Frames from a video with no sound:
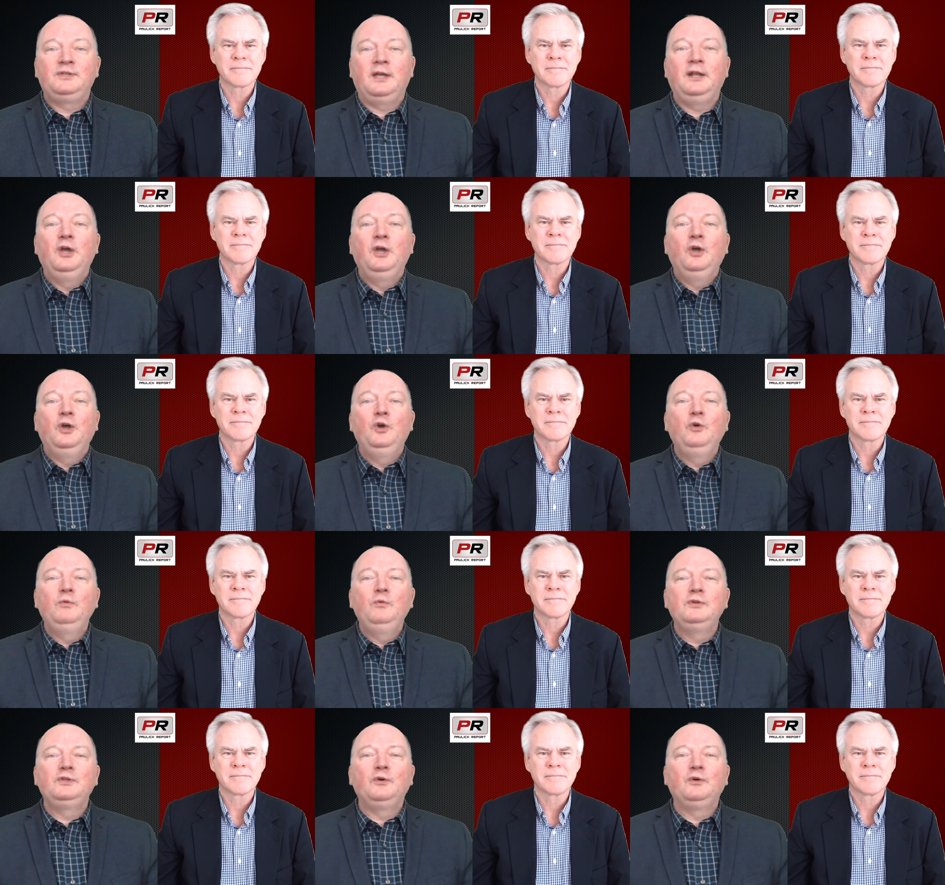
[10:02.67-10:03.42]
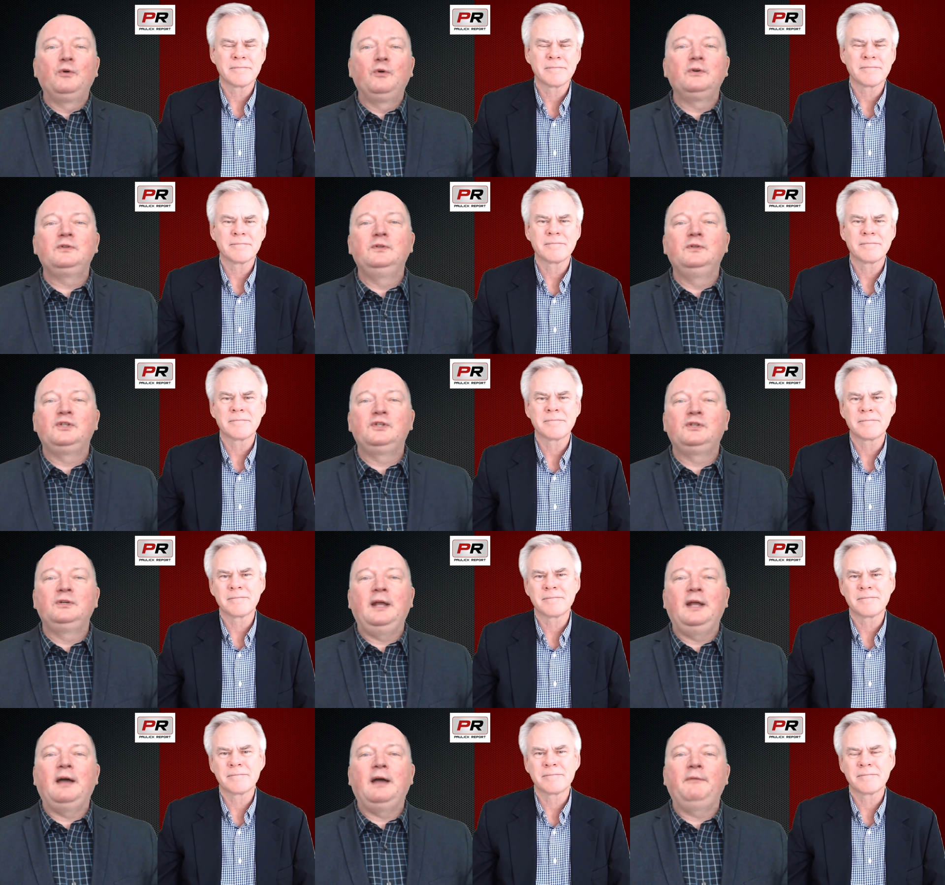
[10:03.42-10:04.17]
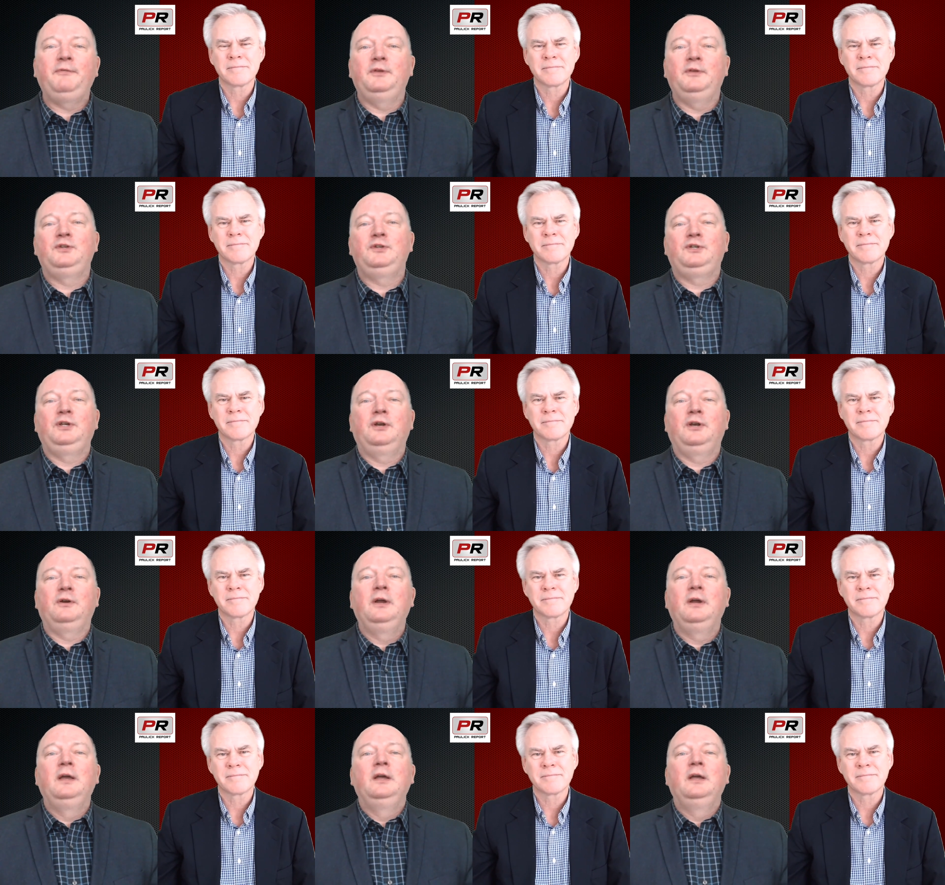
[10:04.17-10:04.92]
Speaker 1: said, who was the horse that stood out this
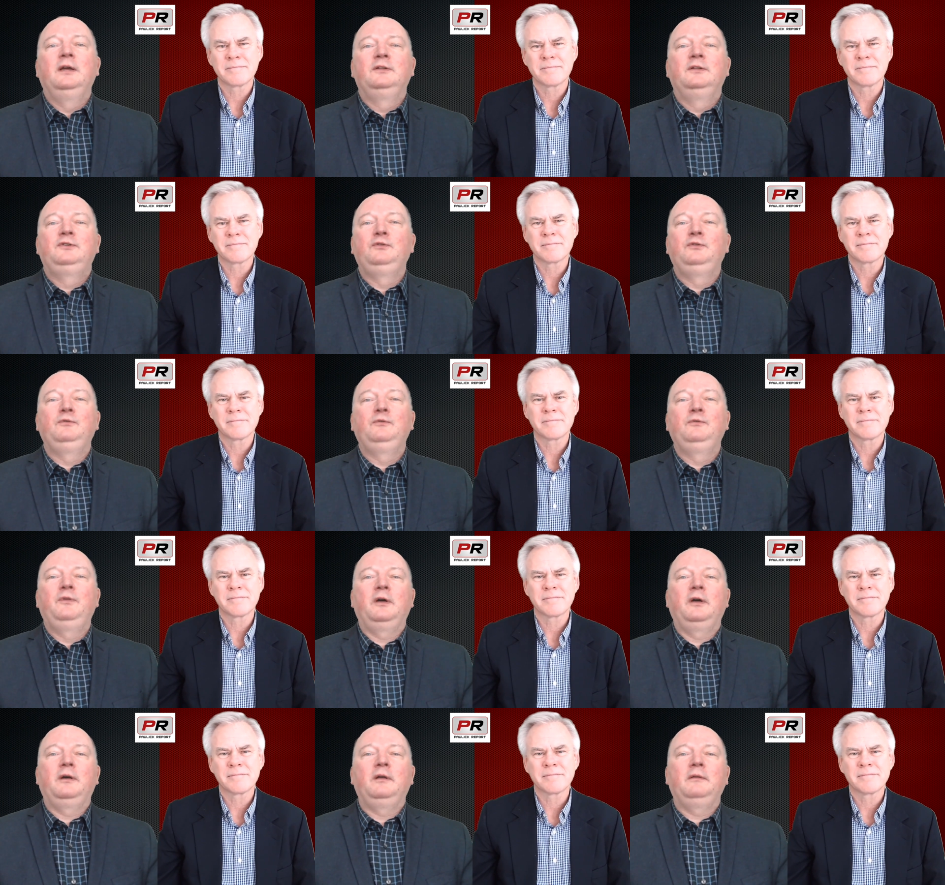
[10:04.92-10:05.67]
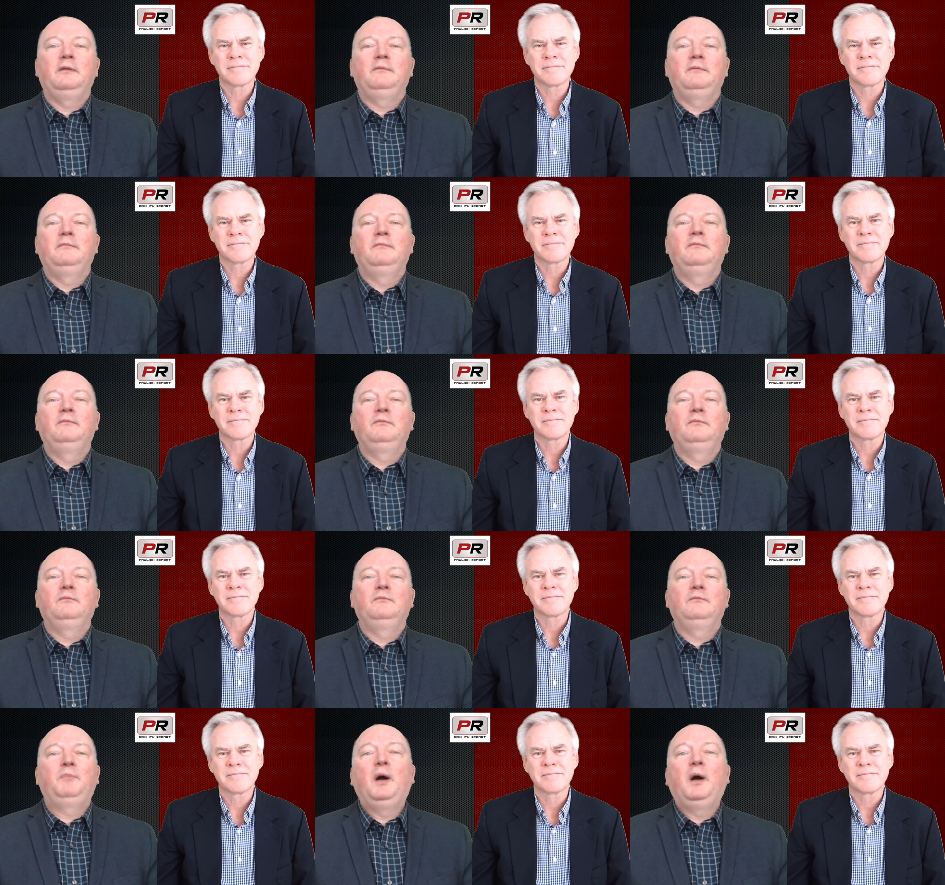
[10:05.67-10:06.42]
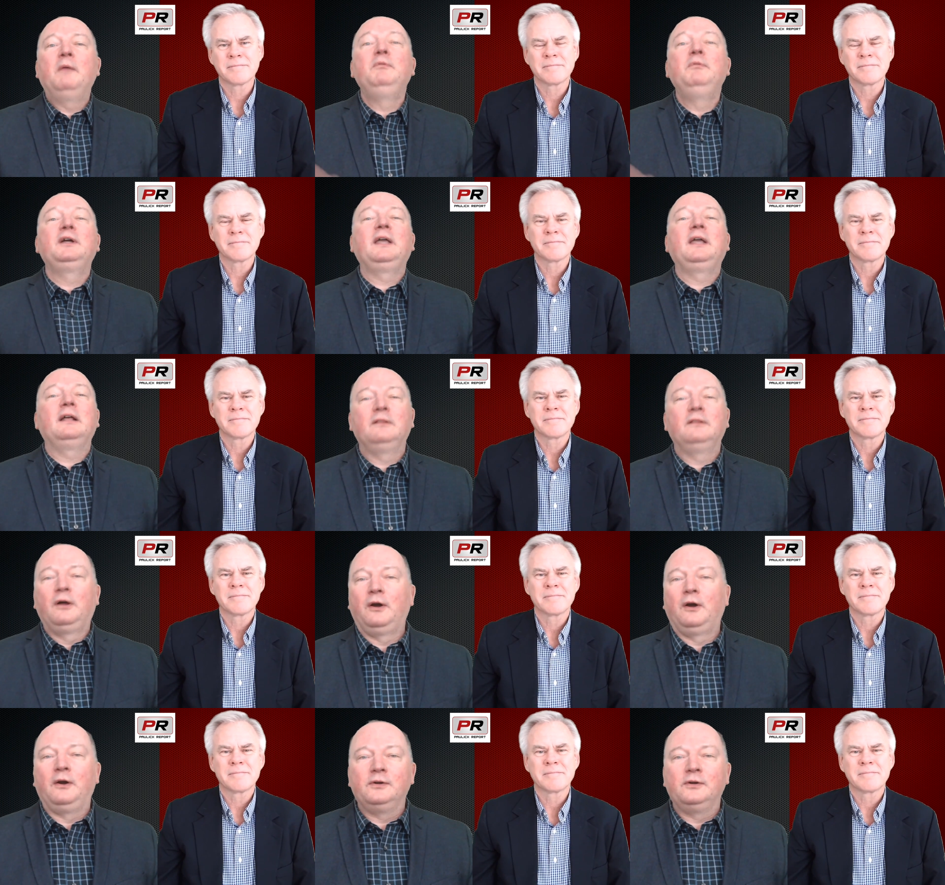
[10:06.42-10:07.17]
year to the public
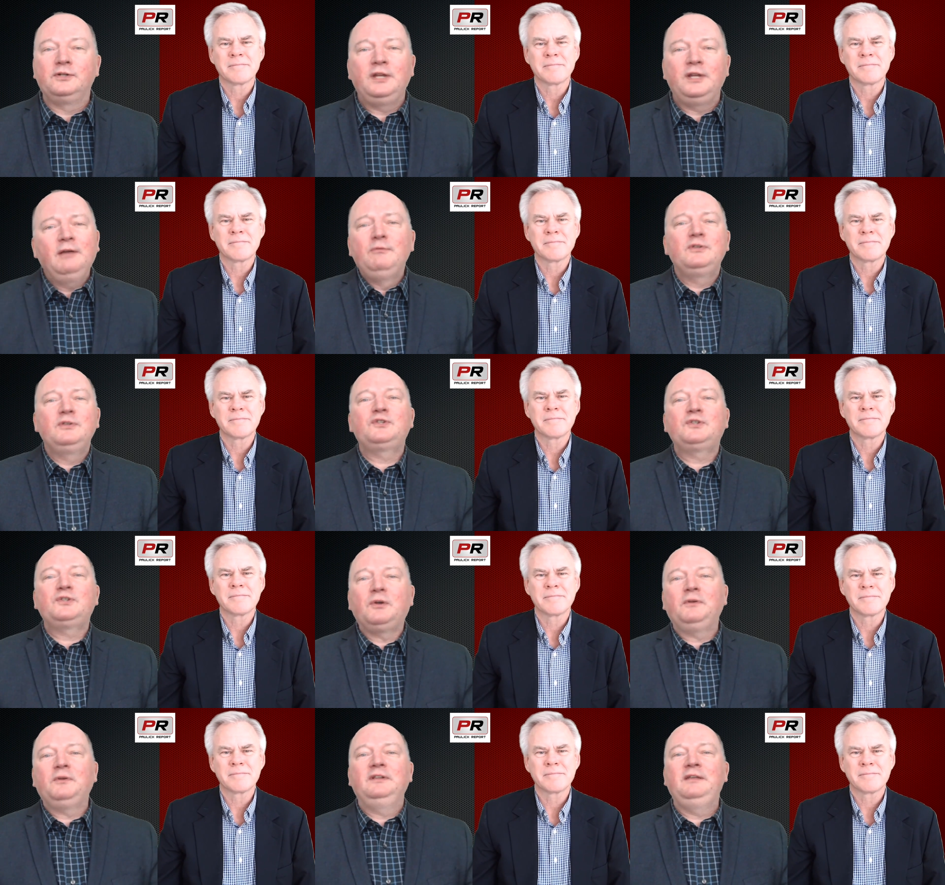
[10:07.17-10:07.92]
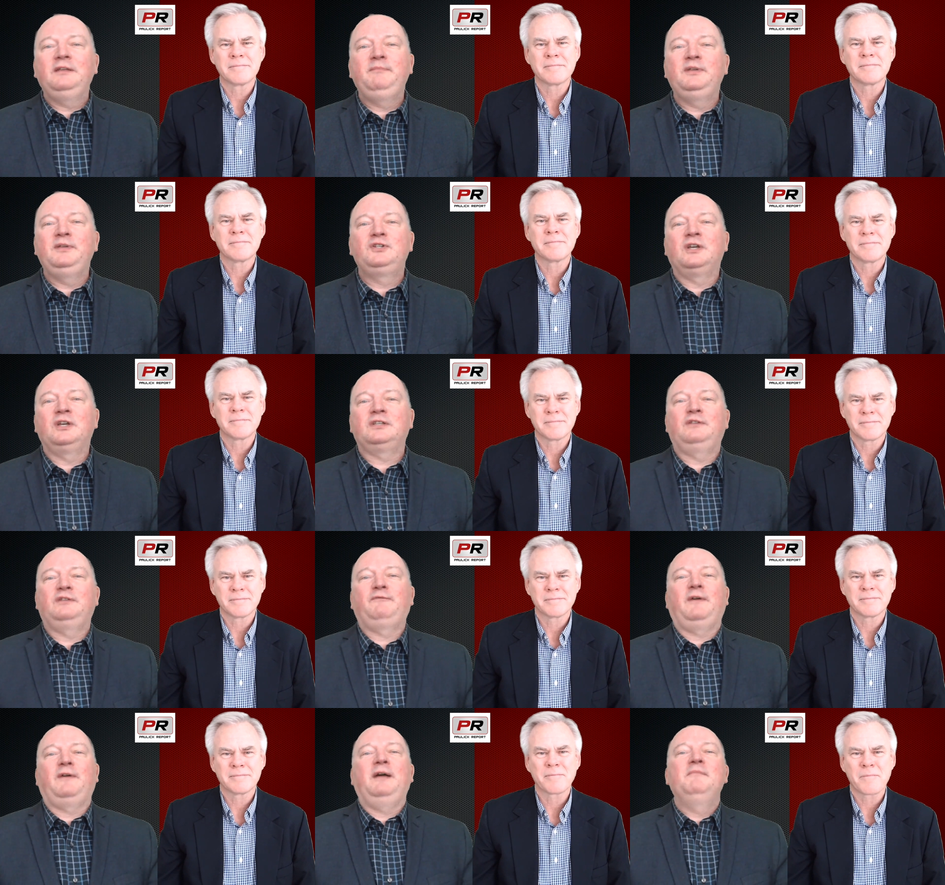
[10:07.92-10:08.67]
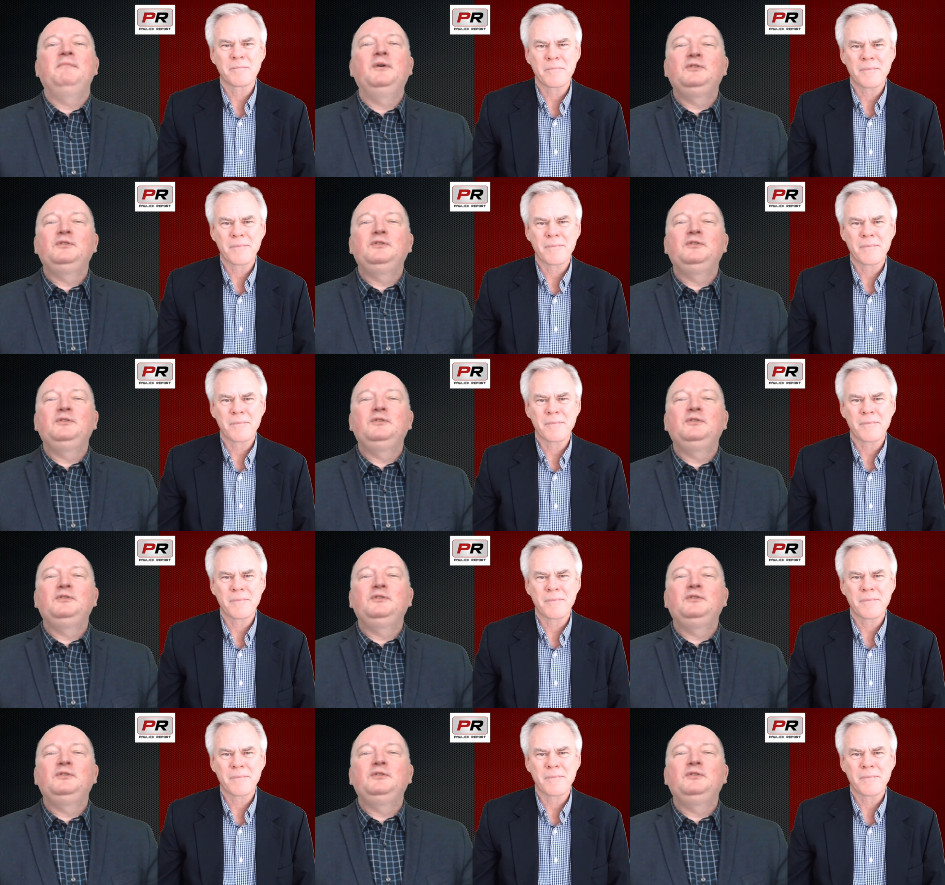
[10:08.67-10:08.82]
at large, it would certainly be Justify.